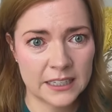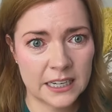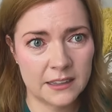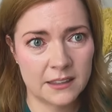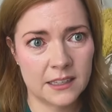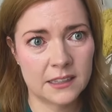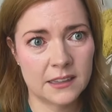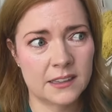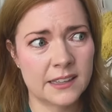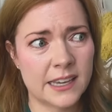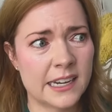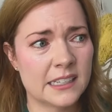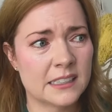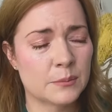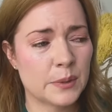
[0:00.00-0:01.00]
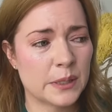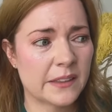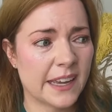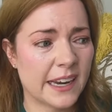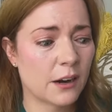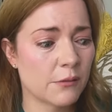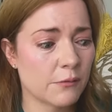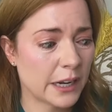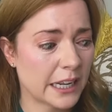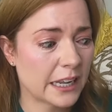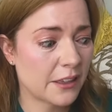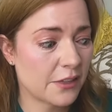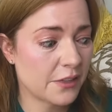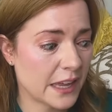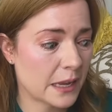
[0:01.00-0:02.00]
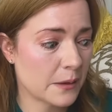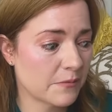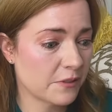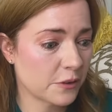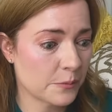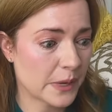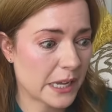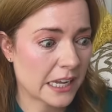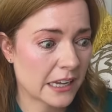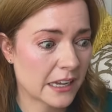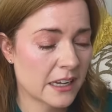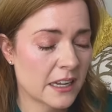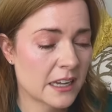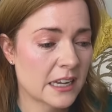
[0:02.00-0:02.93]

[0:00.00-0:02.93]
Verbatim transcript: And I think that that has been like a running theme for me